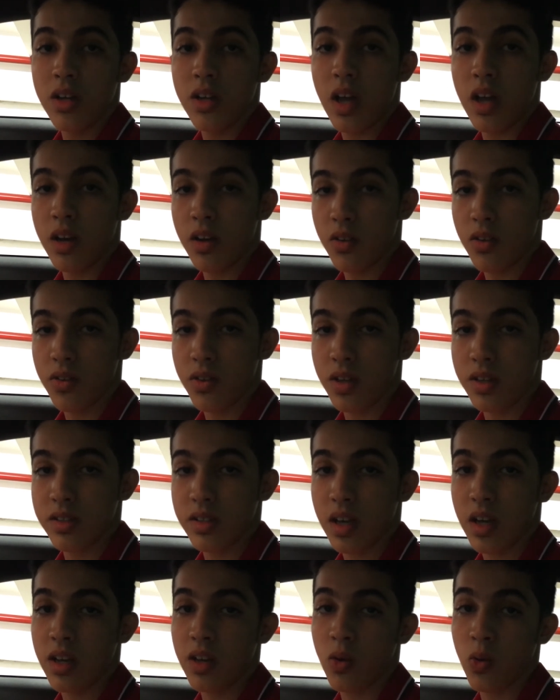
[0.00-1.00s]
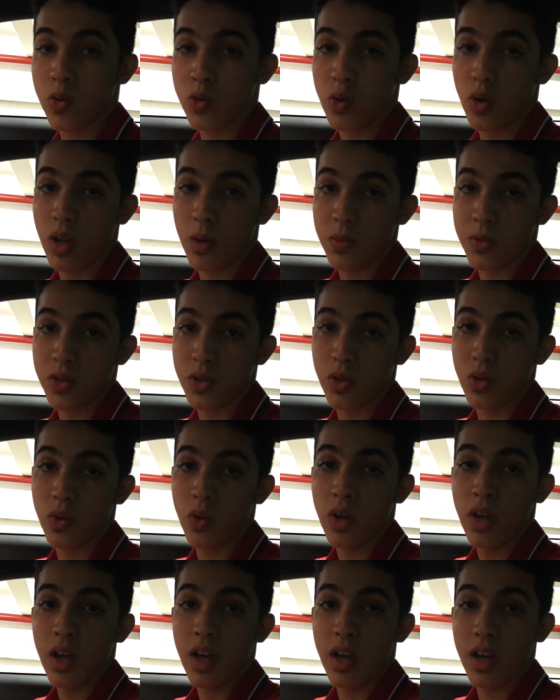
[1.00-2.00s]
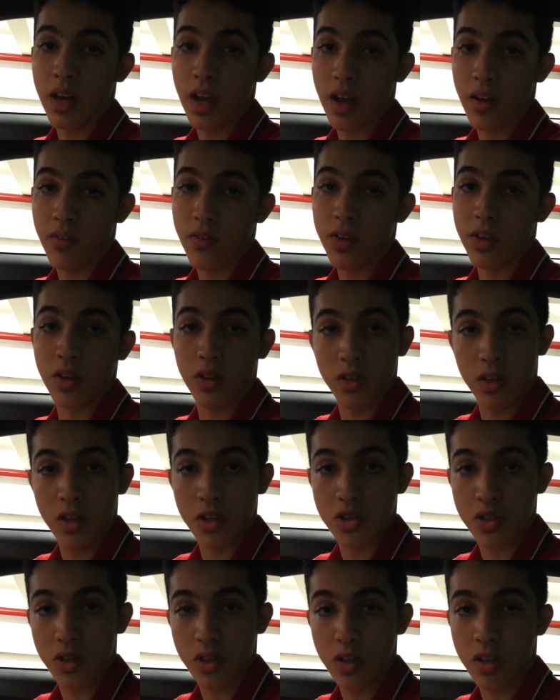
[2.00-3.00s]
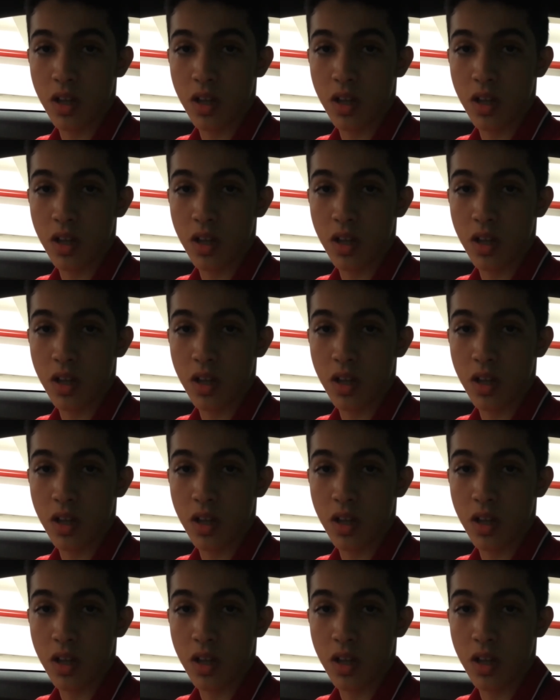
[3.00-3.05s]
Another thing is that it also helps you in every condition,